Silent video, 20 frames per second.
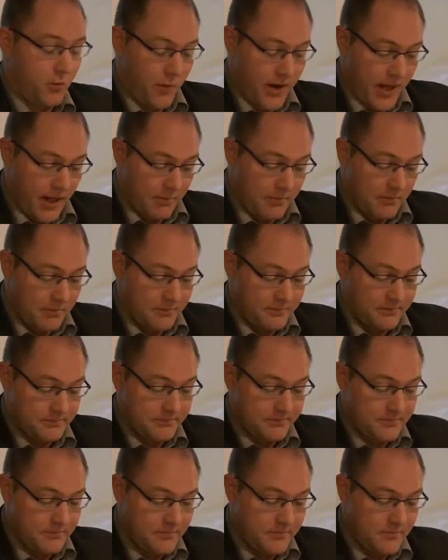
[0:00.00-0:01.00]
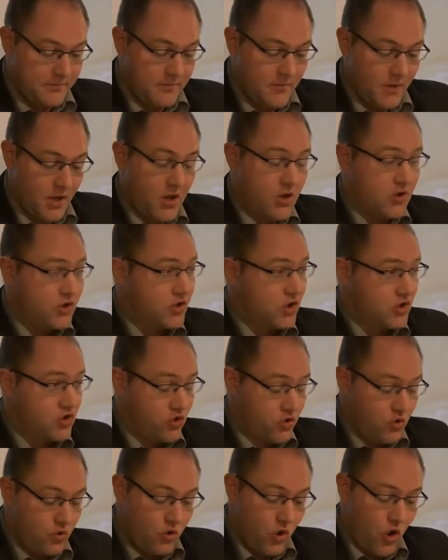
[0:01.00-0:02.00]
the realm. The
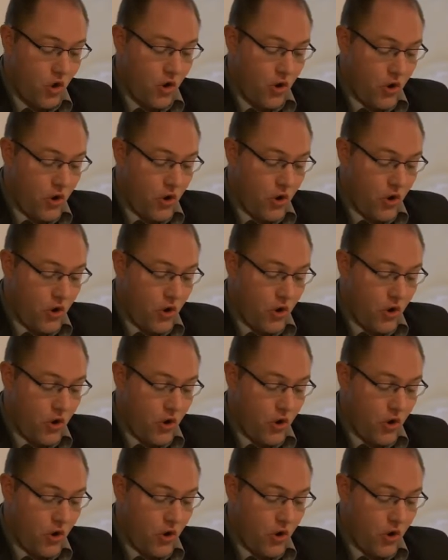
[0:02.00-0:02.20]
2